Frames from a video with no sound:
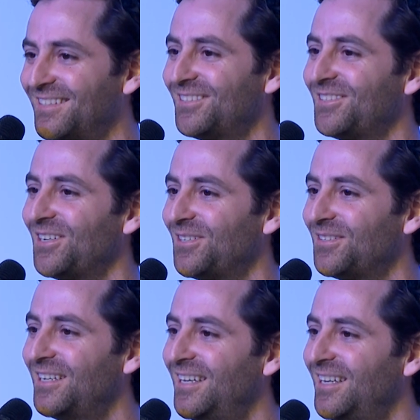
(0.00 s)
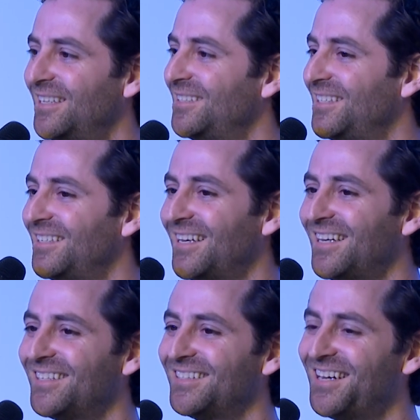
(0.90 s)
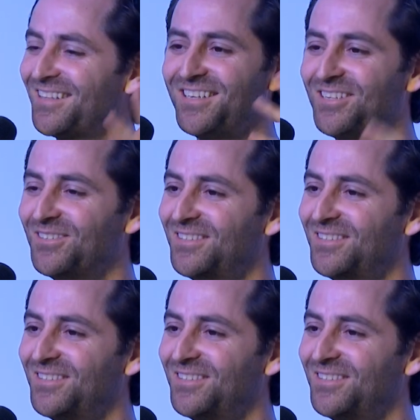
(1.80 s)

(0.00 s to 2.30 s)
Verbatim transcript: So it's in, yeah, thank you.